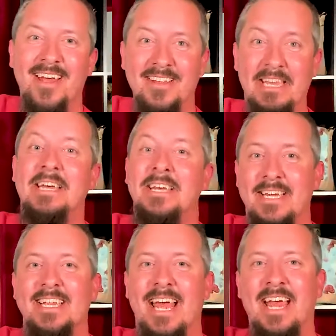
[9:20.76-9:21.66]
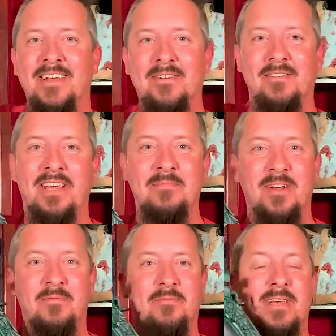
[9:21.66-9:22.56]
it, I knew it was coming
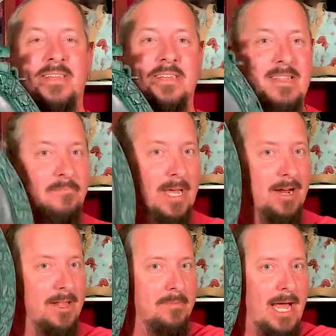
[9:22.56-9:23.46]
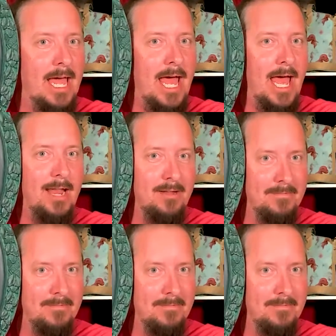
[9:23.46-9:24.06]
on with me. It's bigger than my head.